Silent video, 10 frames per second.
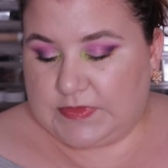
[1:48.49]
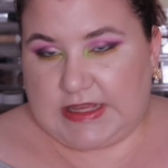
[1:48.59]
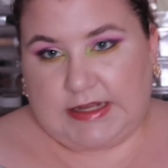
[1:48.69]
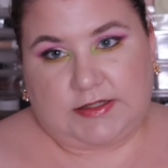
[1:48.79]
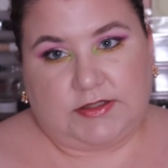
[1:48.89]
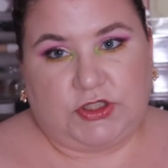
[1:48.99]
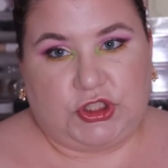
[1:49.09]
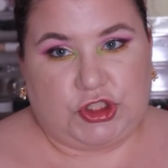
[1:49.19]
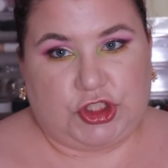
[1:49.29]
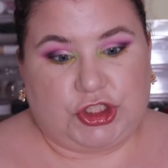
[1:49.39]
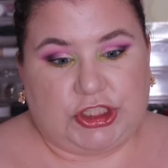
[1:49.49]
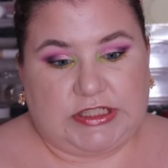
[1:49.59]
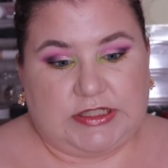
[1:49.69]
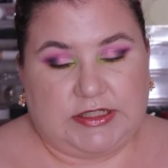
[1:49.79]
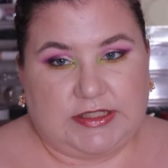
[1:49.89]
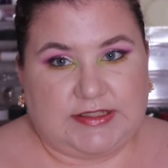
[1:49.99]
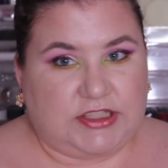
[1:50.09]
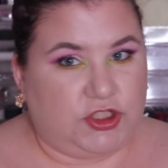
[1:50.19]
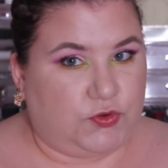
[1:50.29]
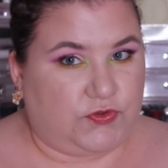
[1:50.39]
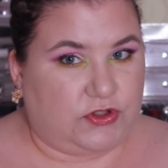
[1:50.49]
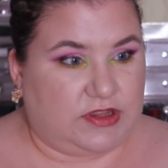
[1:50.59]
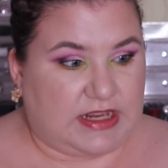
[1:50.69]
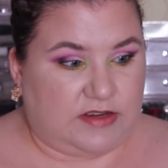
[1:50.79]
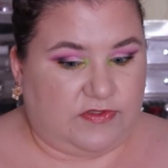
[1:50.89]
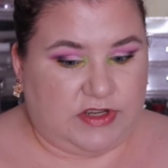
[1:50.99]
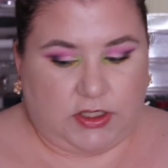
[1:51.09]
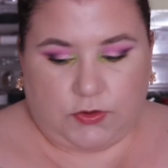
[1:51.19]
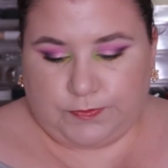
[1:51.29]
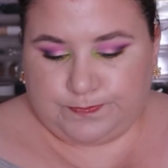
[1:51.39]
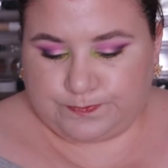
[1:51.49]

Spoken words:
then you should stay tuned for that video.